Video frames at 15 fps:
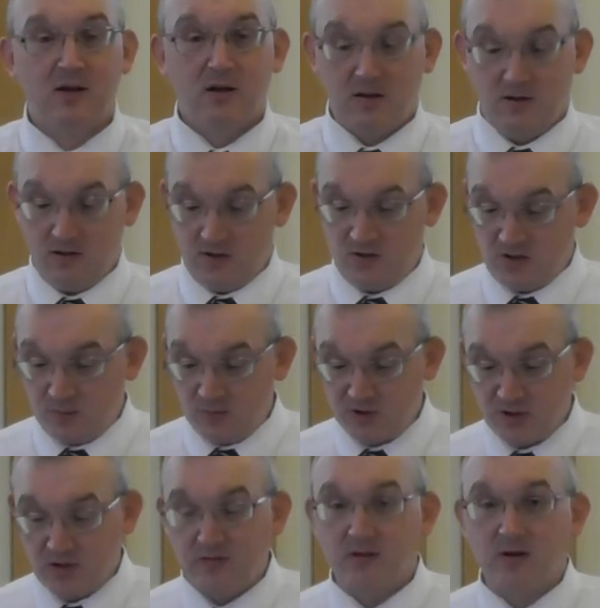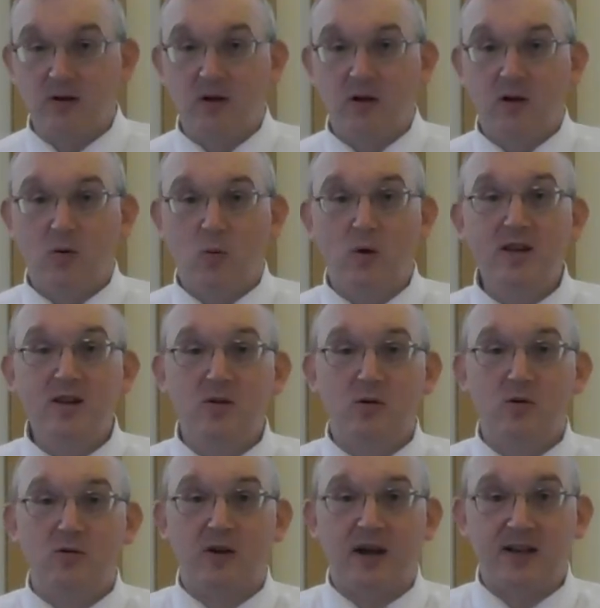uh, some sort of a window
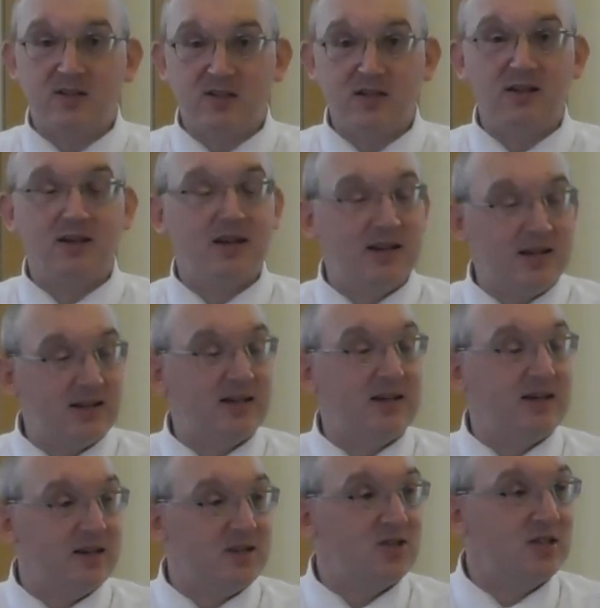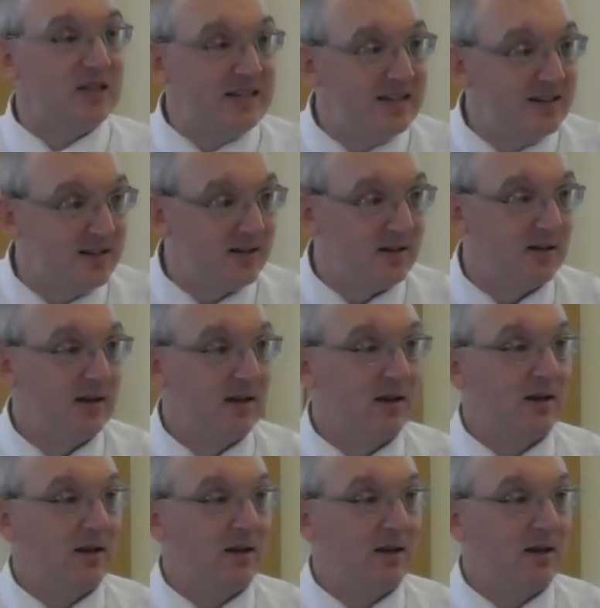dressing, it is needed.